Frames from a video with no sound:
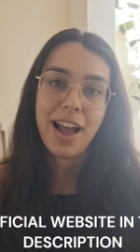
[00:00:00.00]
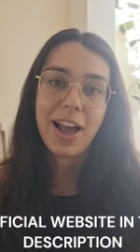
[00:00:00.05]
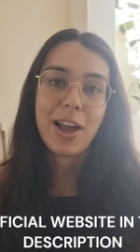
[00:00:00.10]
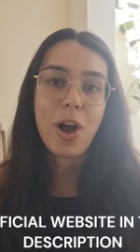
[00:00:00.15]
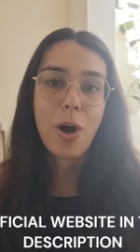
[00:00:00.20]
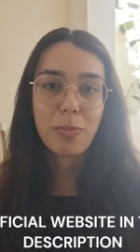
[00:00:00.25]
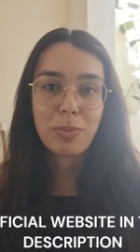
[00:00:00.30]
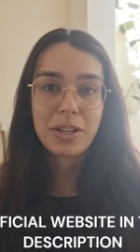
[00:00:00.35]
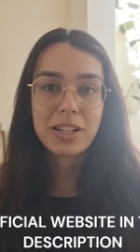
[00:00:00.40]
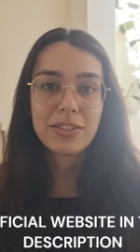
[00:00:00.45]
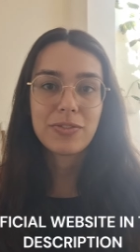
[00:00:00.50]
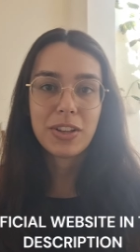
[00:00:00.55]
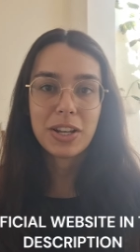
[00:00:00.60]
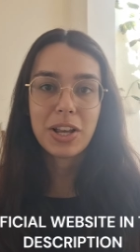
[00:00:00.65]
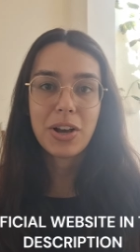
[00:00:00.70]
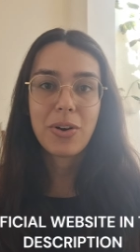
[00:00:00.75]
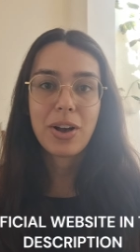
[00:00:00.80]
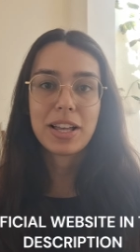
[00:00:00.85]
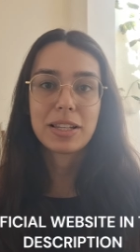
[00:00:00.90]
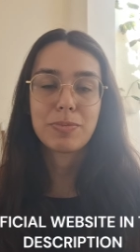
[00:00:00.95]
I hope this
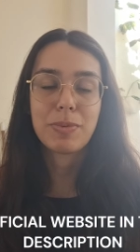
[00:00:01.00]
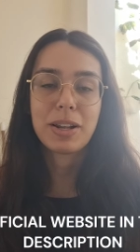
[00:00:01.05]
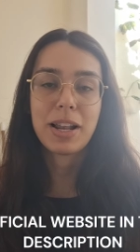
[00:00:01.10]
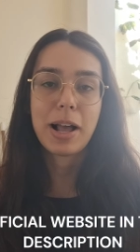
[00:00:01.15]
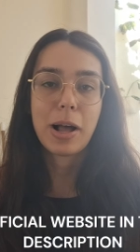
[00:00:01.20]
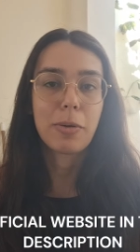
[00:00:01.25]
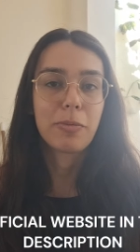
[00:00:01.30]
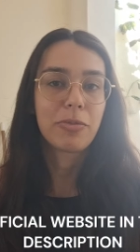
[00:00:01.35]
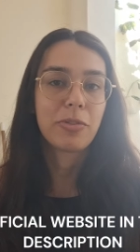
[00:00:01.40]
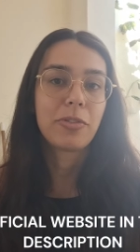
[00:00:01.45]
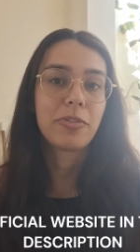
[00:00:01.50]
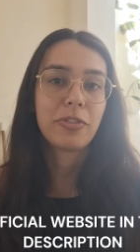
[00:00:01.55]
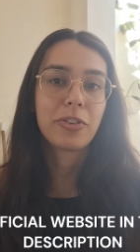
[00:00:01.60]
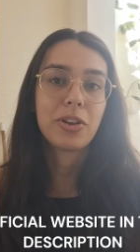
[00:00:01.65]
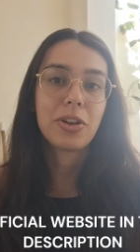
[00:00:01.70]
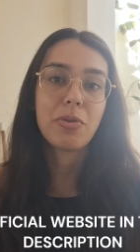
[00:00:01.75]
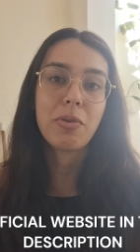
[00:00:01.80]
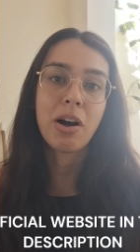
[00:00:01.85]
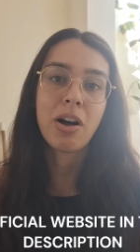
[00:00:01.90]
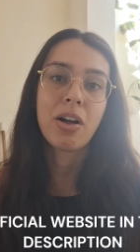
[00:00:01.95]
video has been helpful
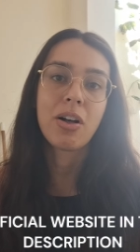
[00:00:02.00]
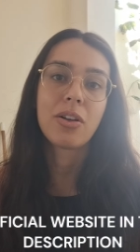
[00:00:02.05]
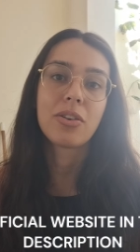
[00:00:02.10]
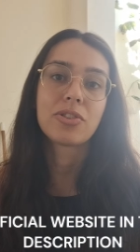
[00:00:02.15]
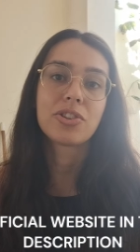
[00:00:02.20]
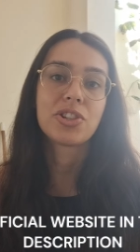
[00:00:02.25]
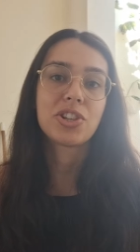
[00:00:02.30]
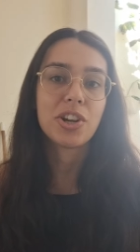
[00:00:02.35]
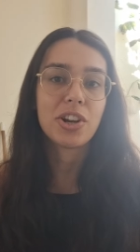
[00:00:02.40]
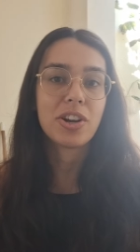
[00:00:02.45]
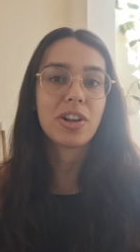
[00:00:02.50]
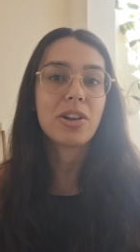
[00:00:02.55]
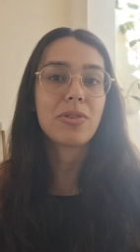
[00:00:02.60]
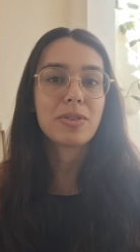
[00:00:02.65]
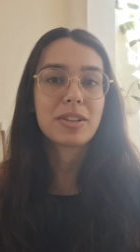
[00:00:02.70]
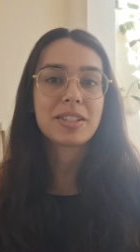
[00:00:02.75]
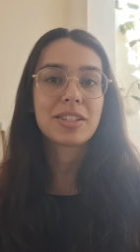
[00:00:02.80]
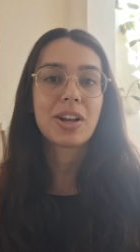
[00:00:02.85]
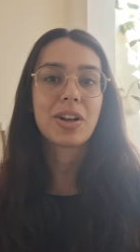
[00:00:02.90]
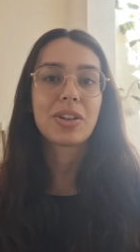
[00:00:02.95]
for you all. Share
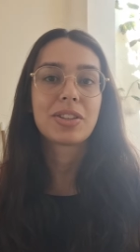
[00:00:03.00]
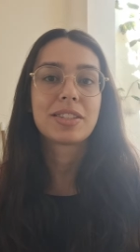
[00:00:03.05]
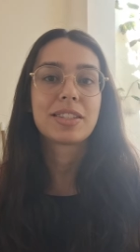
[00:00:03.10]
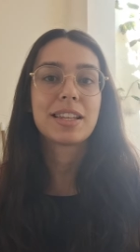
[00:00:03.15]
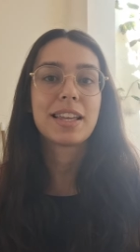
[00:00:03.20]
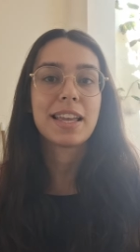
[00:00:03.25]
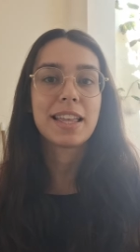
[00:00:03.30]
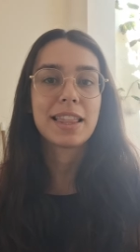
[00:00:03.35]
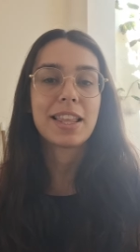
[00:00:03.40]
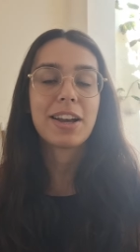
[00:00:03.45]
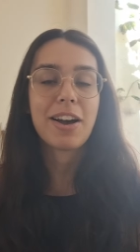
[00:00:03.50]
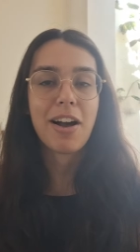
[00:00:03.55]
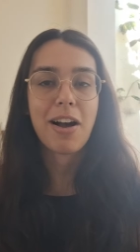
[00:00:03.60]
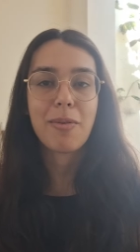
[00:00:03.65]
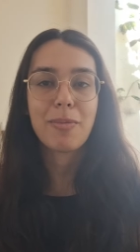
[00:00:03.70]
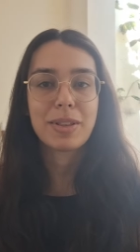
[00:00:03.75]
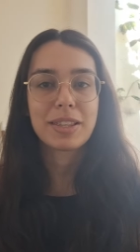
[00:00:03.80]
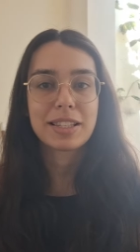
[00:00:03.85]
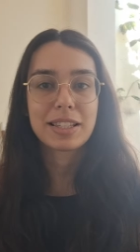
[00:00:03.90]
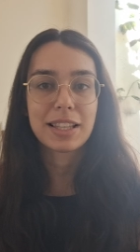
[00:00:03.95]
your results in the
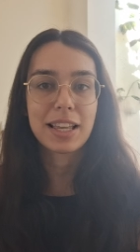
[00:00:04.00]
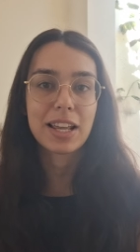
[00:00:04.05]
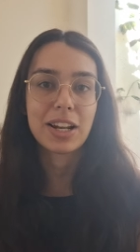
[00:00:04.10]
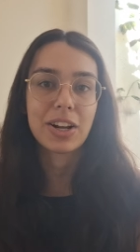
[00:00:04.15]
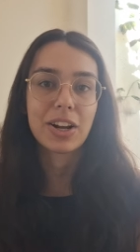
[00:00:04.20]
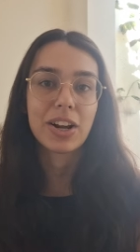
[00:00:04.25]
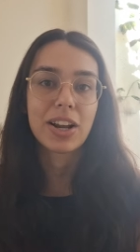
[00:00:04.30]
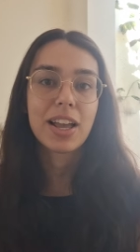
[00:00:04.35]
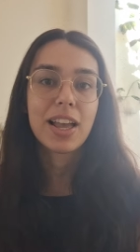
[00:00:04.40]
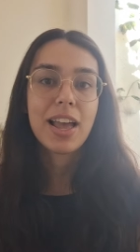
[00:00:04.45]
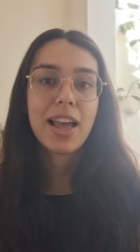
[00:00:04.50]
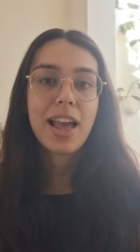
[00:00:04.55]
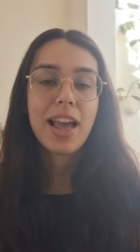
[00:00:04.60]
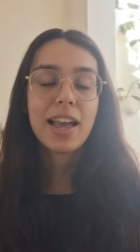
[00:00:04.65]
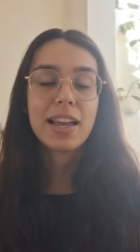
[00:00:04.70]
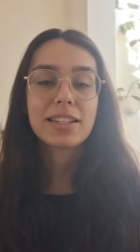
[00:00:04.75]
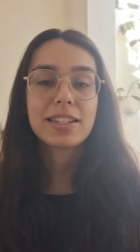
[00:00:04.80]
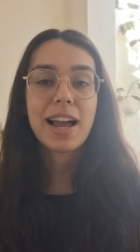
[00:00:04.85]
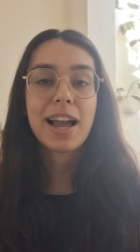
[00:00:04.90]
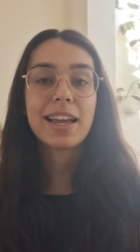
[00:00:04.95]
comments later,
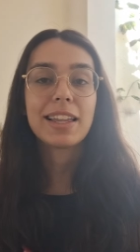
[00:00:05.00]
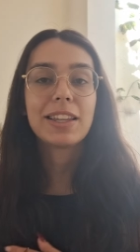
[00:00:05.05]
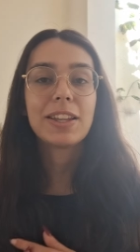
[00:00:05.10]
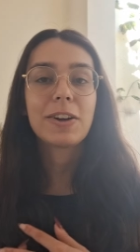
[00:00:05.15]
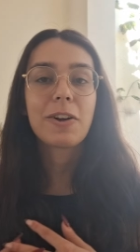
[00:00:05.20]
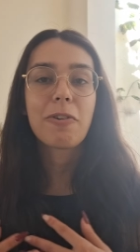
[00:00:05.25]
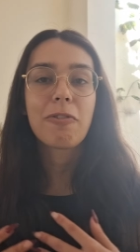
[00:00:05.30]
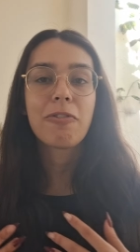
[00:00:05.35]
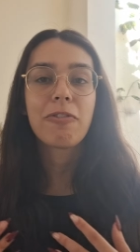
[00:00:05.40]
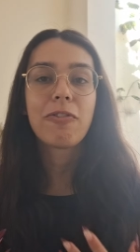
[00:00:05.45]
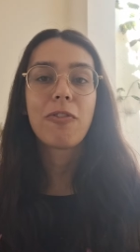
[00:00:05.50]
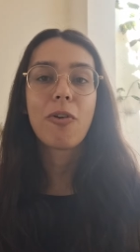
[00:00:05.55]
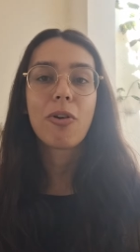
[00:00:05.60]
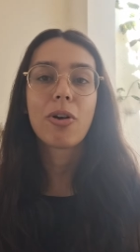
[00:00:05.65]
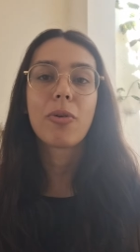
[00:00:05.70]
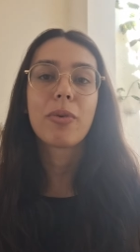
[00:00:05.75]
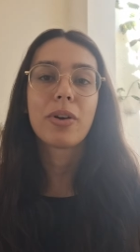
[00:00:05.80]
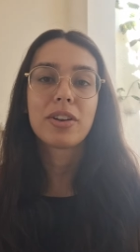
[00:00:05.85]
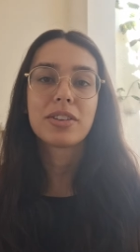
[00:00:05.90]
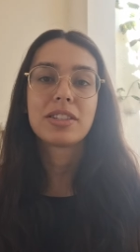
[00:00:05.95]
and I look
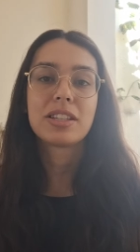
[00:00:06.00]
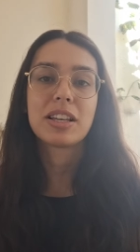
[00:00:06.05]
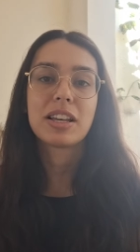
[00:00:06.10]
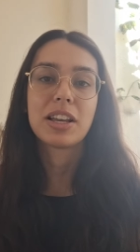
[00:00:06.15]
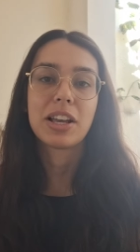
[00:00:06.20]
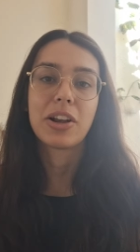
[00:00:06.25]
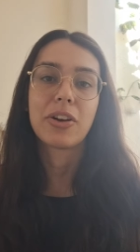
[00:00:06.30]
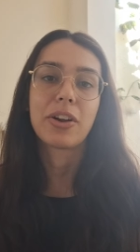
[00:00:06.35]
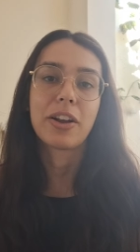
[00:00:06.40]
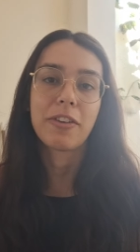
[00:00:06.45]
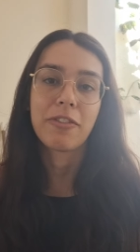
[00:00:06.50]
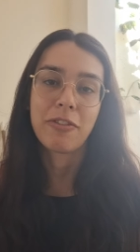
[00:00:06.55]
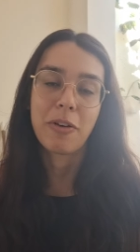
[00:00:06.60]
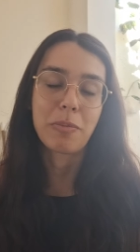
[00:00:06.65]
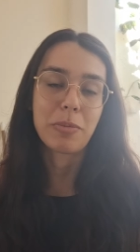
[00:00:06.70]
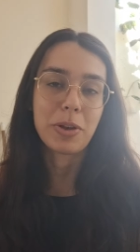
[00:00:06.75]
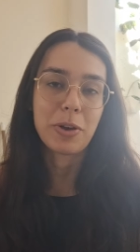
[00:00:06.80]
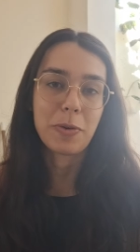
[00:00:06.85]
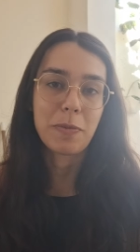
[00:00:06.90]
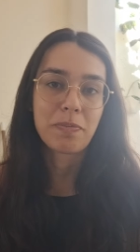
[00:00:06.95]
forward to hearing
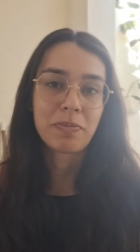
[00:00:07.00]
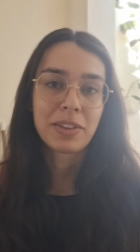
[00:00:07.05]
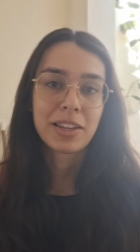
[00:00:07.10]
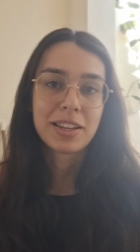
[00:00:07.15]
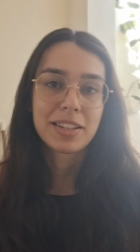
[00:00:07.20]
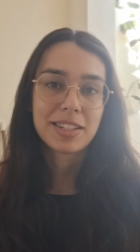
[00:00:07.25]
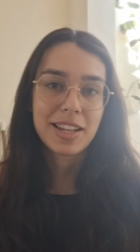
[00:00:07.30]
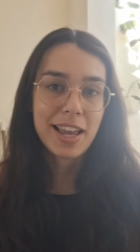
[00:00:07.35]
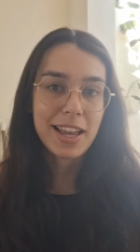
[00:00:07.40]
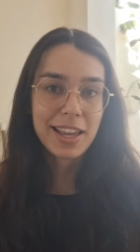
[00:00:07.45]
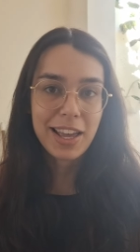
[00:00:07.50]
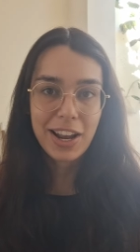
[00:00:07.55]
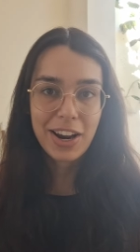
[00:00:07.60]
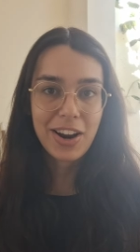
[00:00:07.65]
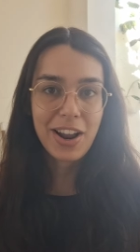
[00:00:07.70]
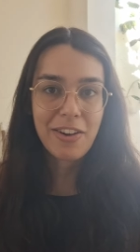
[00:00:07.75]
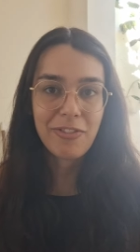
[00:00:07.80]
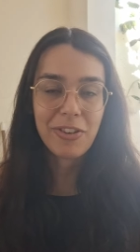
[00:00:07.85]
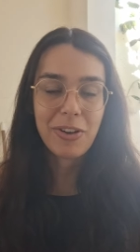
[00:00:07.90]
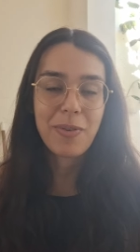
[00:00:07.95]
from you. Take
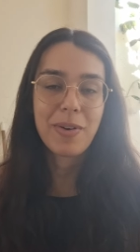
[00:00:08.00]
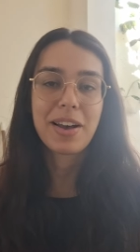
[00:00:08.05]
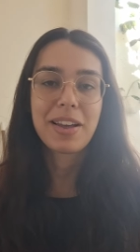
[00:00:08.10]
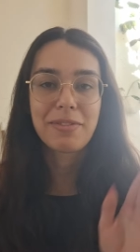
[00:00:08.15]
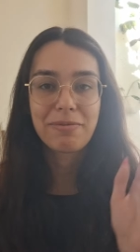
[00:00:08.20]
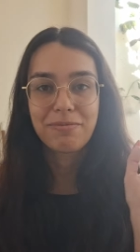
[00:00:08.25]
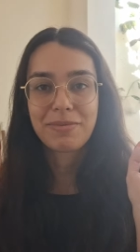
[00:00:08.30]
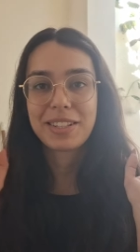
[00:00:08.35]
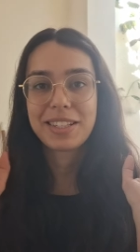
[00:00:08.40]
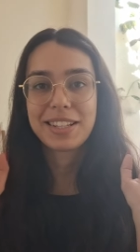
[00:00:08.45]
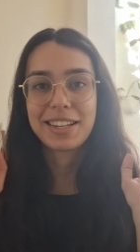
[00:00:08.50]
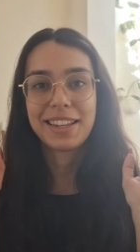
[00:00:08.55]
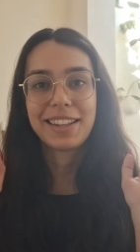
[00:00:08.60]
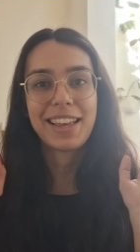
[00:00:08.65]
care, everyone. See you